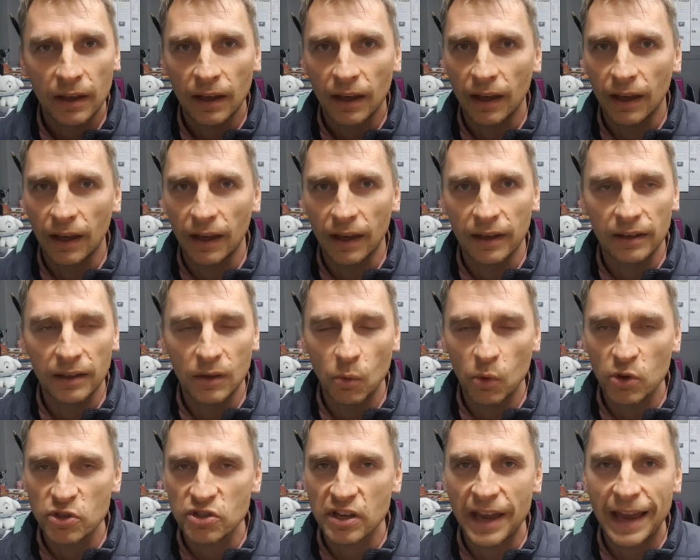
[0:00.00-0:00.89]
and it
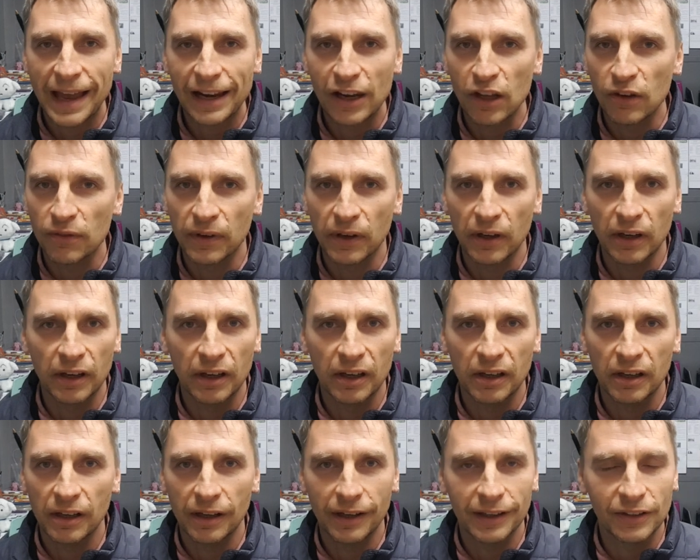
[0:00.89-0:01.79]
was a hell of
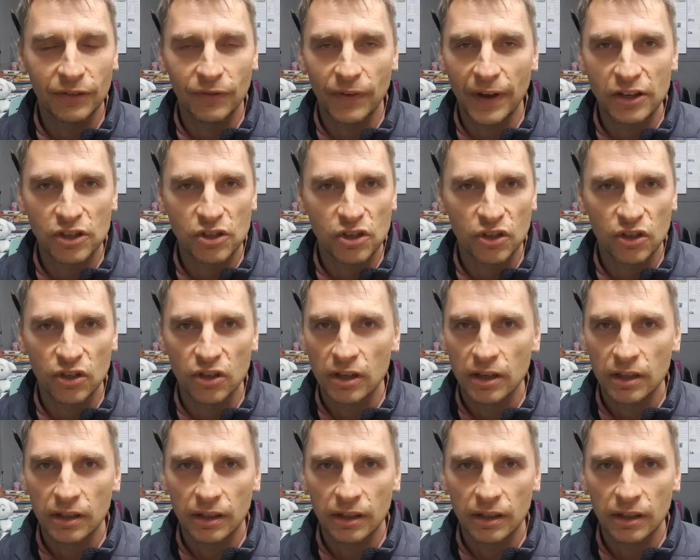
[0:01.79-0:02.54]
a adventure.